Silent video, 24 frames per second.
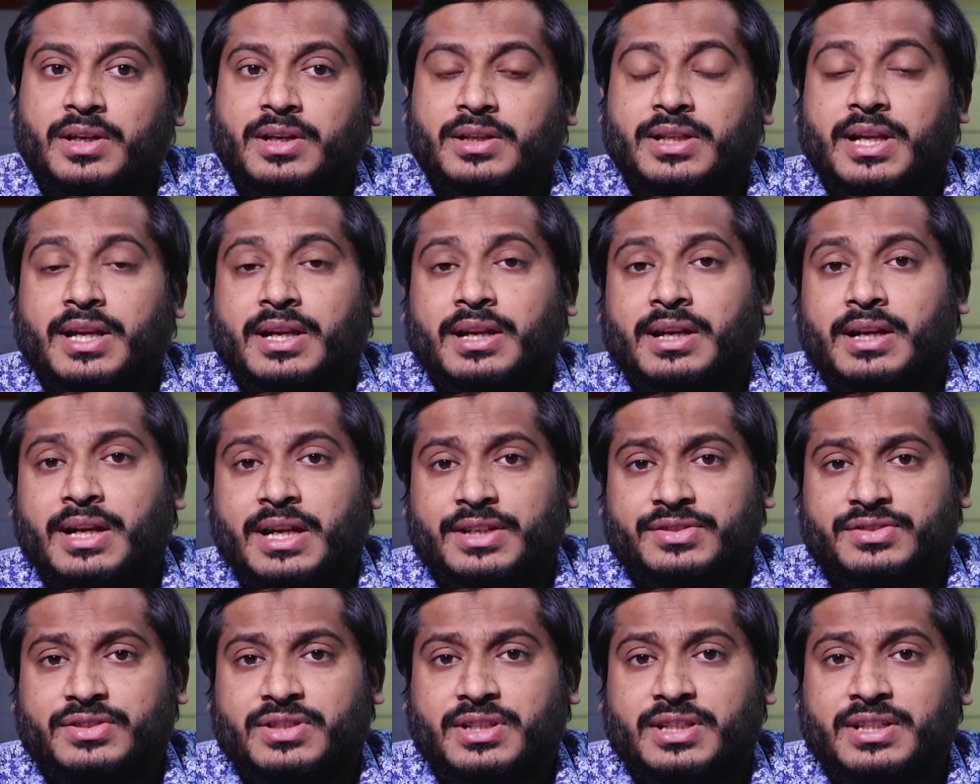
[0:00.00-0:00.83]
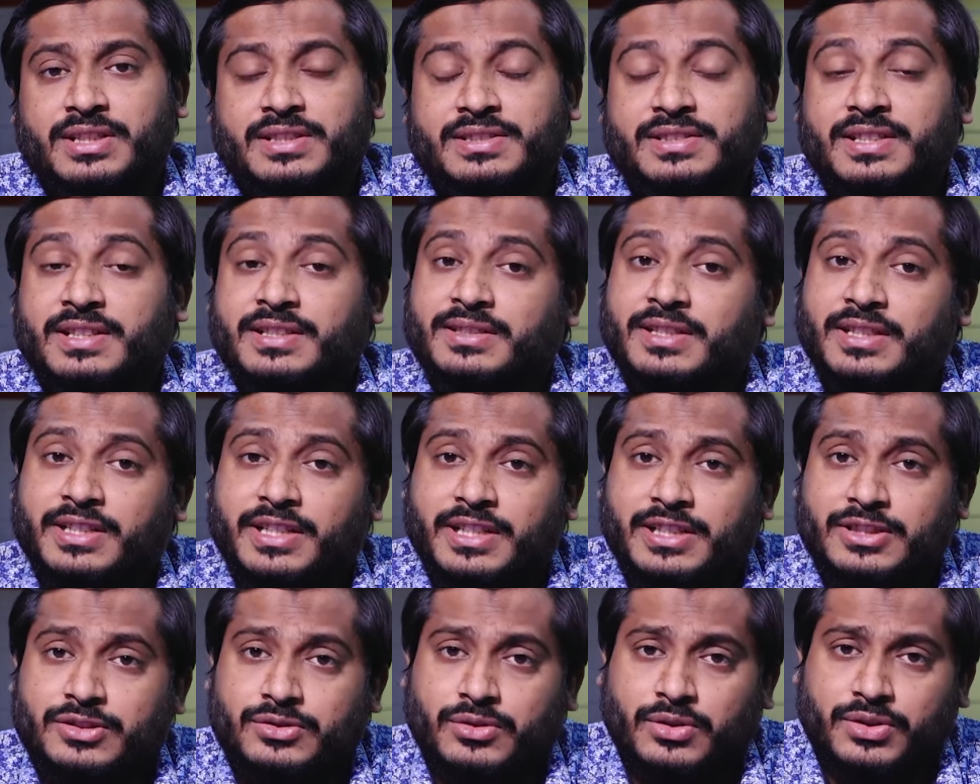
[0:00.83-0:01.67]
Then lastly,
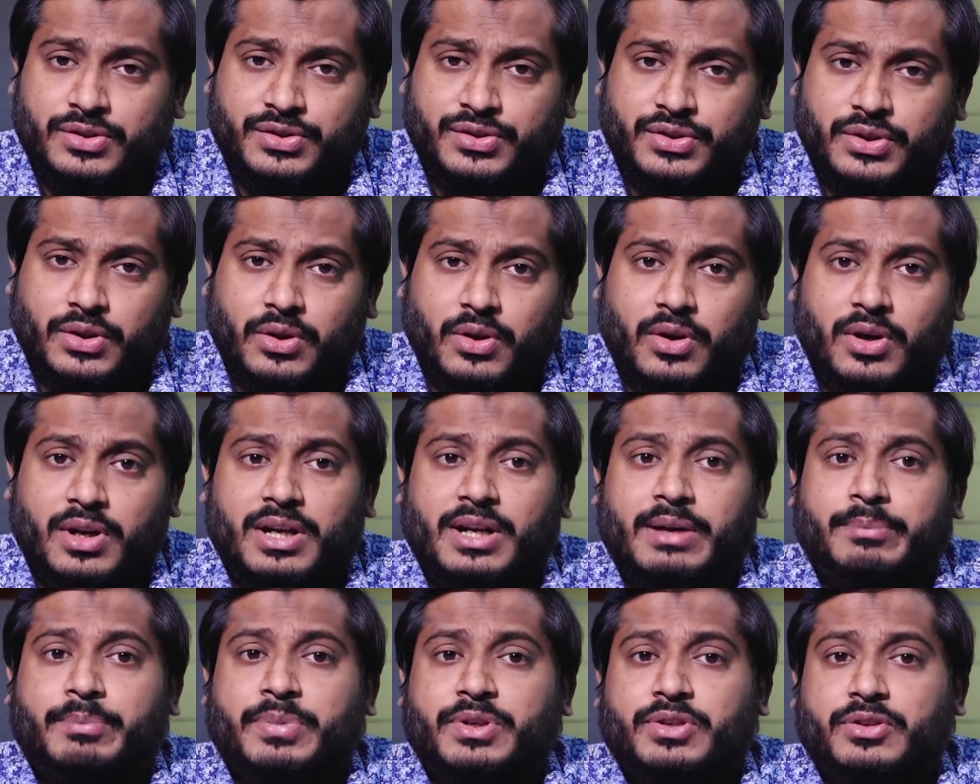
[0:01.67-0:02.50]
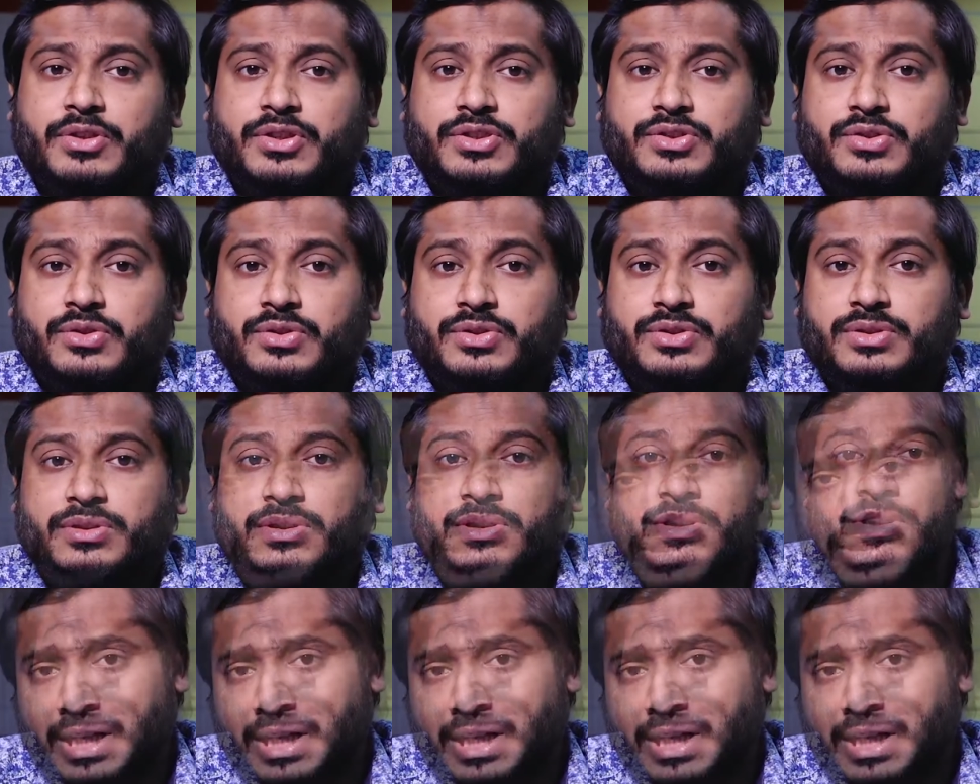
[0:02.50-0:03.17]
synthetic source or laboratory source.